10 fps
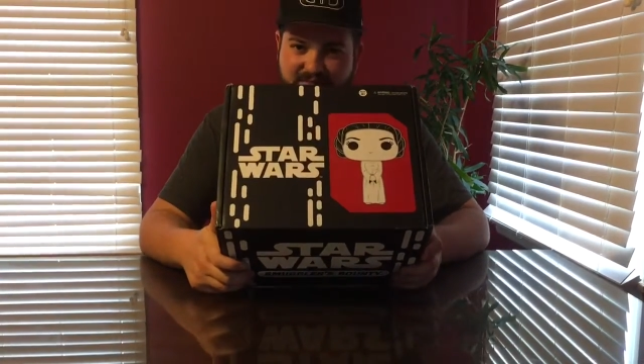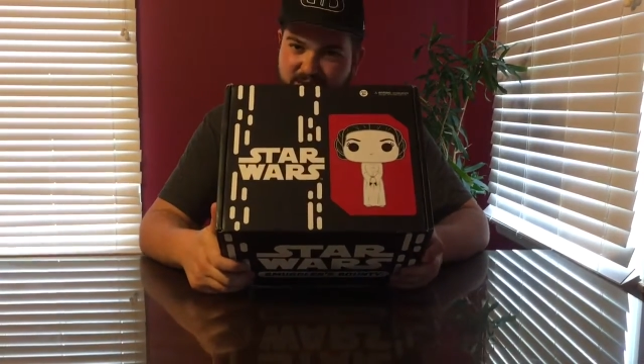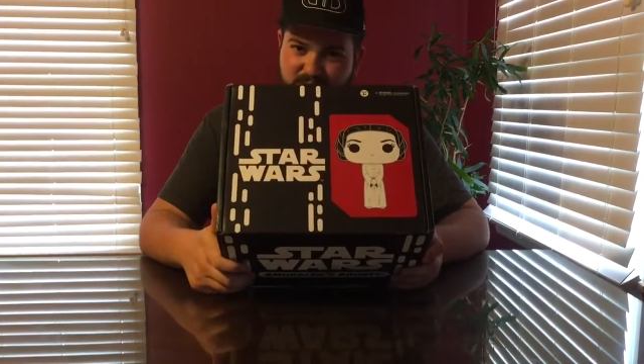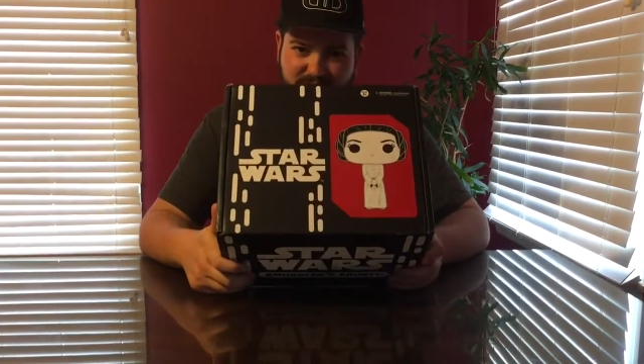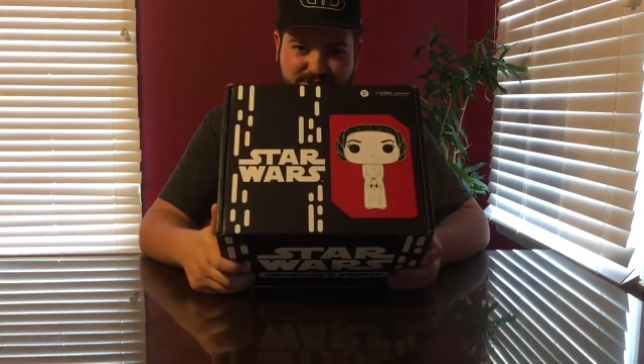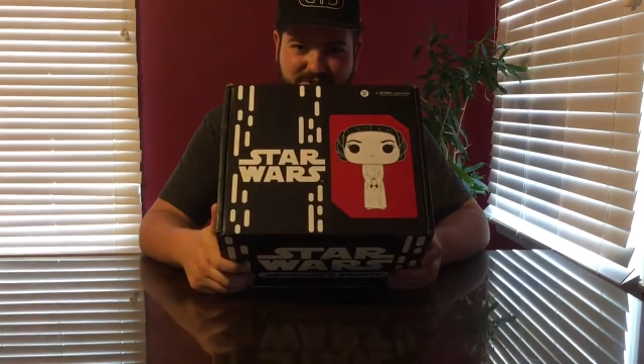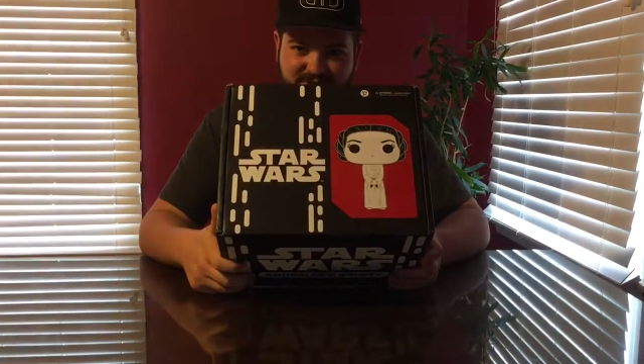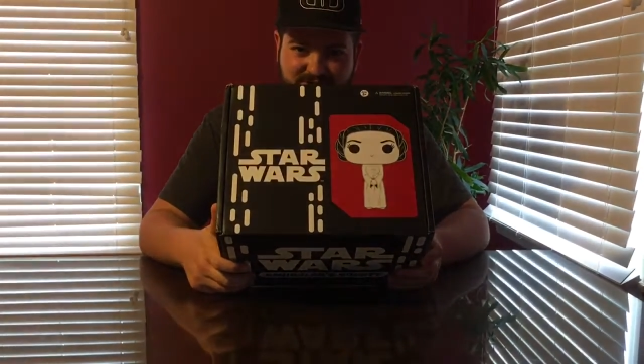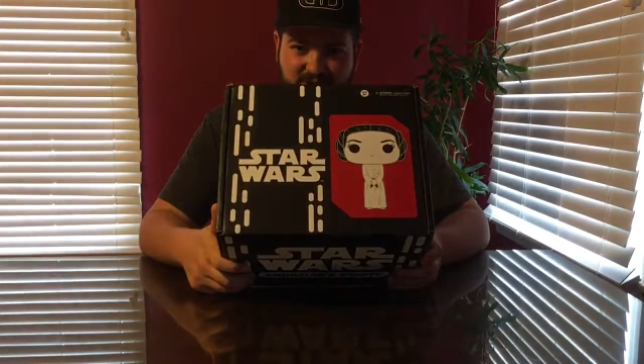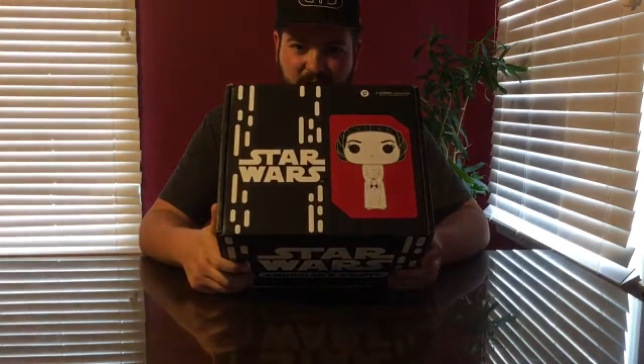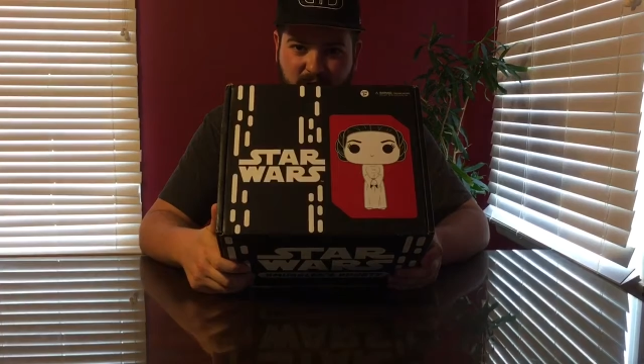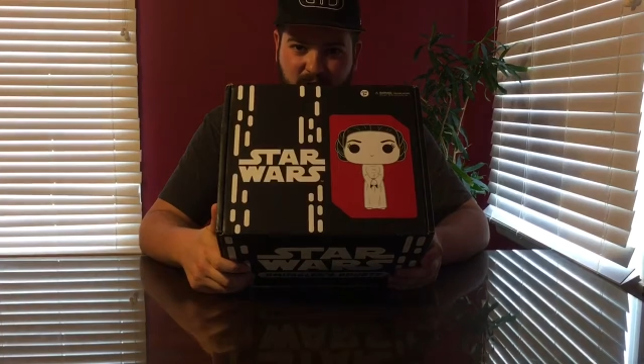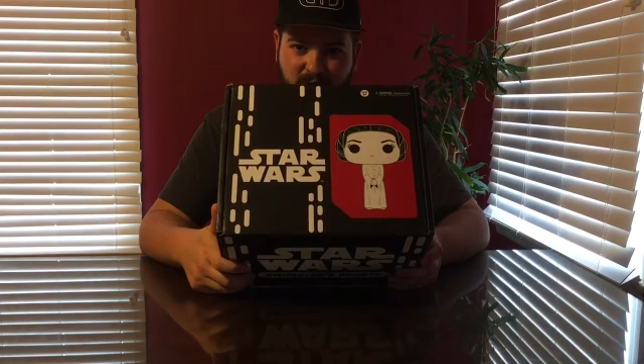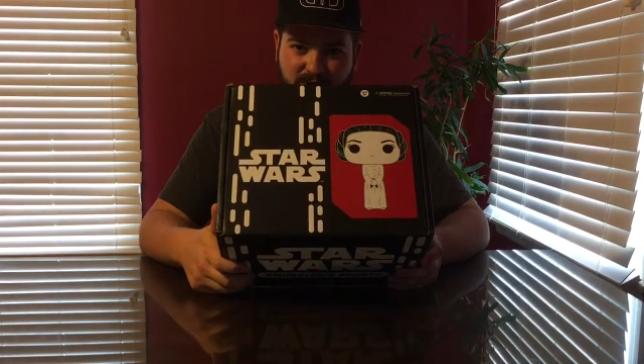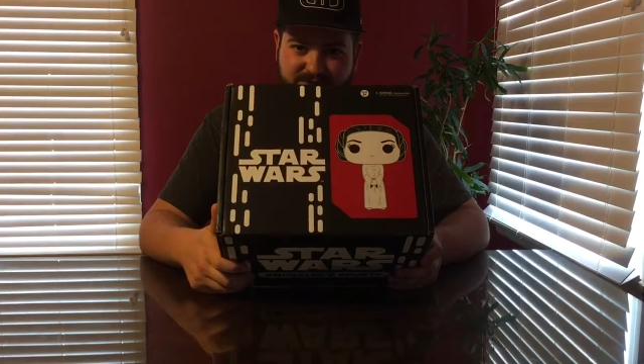the original Star
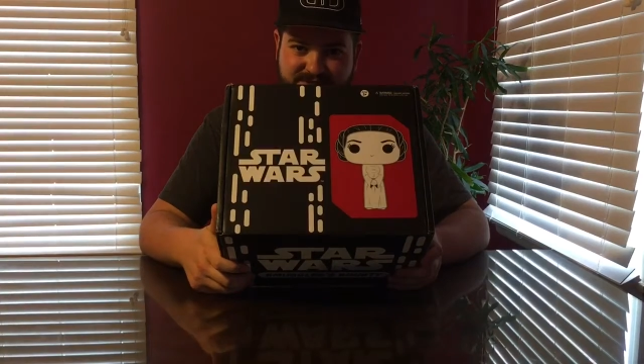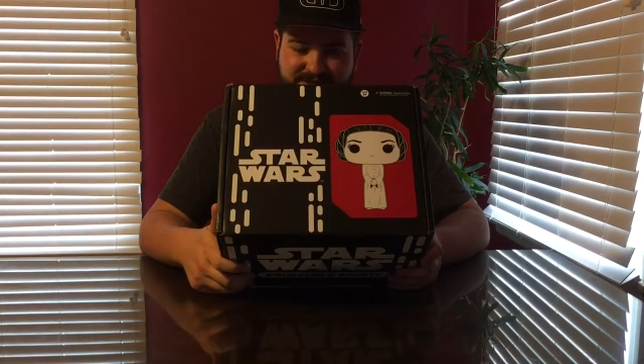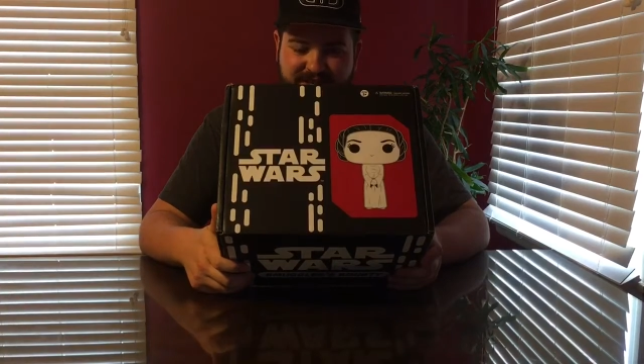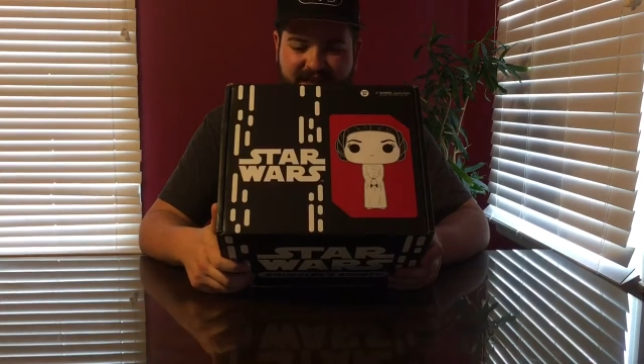Wars.